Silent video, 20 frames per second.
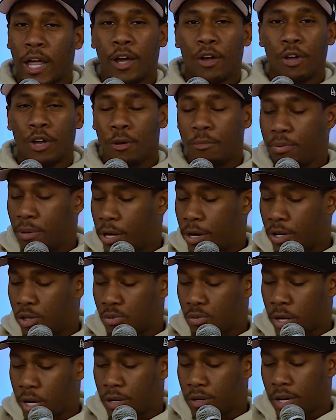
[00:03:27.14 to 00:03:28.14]
a good player as
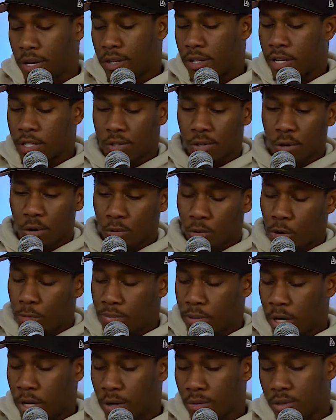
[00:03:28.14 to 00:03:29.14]
well. Nice little role player.